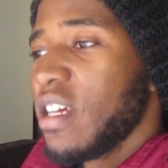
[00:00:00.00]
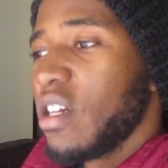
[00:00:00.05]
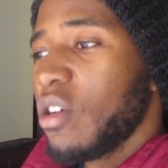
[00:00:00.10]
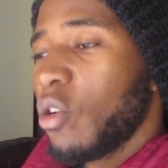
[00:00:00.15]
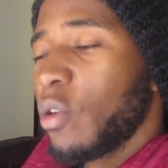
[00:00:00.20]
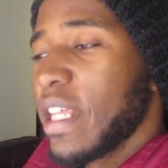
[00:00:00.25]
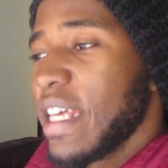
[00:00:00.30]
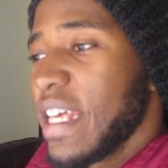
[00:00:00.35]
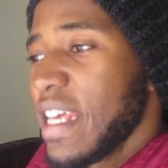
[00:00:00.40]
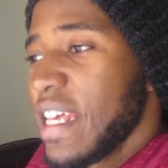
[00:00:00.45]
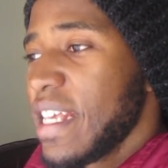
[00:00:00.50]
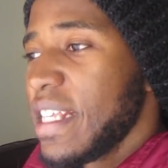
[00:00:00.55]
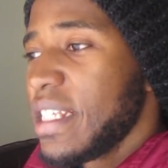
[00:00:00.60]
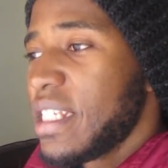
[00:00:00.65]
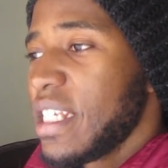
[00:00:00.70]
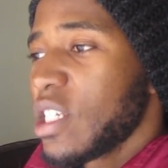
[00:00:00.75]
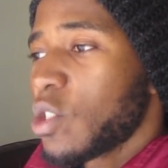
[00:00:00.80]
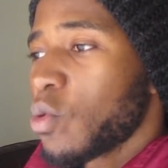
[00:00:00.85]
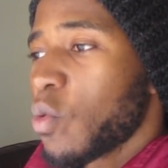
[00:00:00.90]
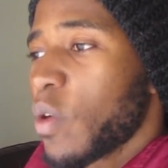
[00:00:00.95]
or the
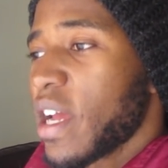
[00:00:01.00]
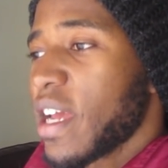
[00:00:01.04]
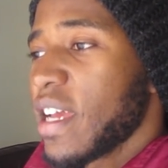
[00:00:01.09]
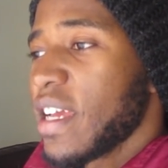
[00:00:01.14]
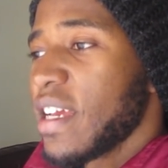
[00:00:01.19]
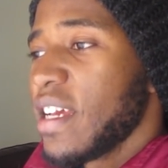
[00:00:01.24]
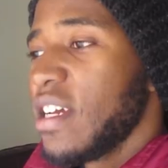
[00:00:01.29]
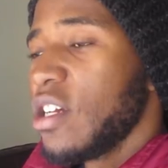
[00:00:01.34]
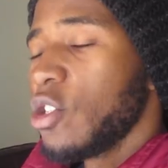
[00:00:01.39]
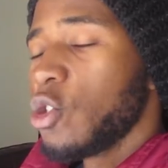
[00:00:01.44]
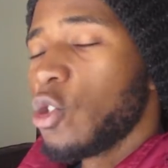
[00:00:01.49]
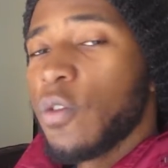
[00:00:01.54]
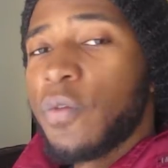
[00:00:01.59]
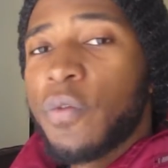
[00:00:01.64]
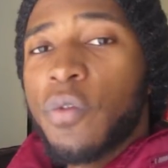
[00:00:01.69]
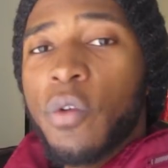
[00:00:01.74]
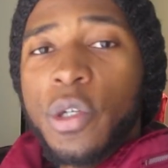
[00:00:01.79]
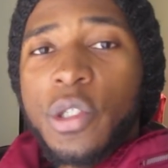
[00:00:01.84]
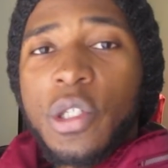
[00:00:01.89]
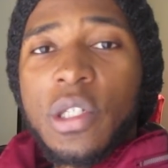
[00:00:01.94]
easiest way to
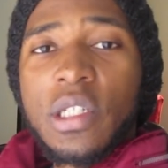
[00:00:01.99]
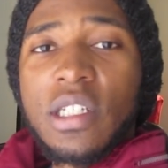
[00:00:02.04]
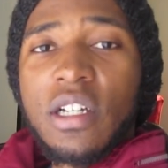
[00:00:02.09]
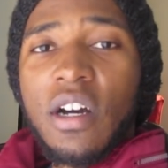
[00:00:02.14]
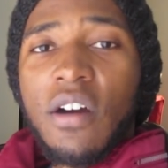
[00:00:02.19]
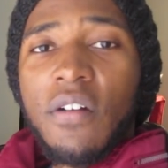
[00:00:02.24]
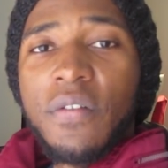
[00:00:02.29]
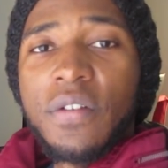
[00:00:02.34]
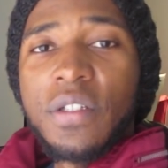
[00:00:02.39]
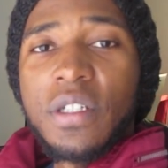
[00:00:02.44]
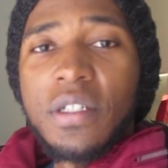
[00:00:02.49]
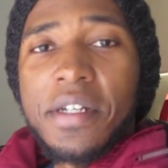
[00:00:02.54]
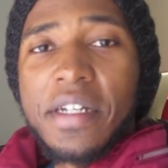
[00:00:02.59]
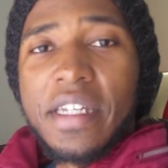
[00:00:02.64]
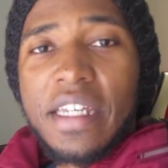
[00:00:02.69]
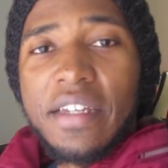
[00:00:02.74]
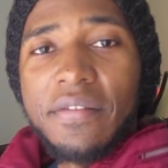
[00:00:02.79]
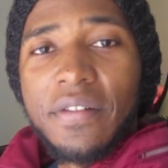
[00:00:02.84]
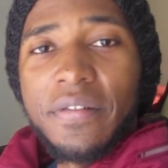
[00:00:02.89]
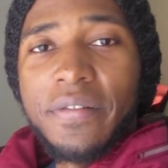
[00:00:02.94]
force yourself to
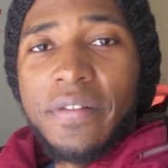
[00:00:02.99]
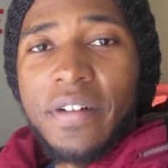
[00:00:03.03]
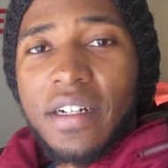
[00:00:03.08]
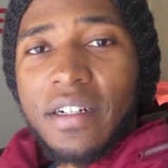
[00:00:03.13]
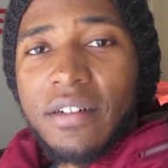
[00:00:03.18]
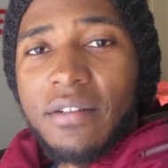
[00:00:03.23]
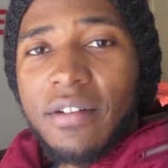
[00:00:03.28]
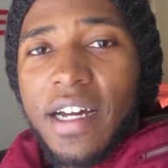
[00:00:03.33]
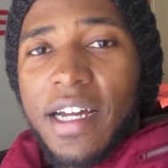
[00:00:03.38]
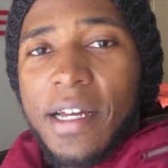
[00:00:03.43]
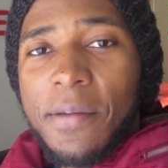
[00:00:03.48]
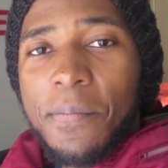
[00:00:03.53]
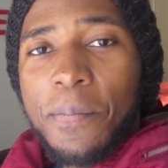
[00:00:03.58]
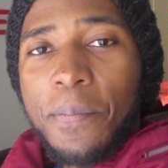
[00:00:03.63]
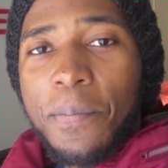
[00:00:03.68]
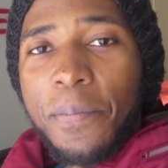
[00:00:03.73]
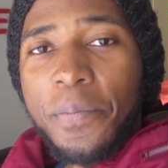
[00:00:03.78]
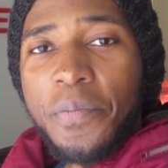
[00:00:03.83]
not give a fuck, right?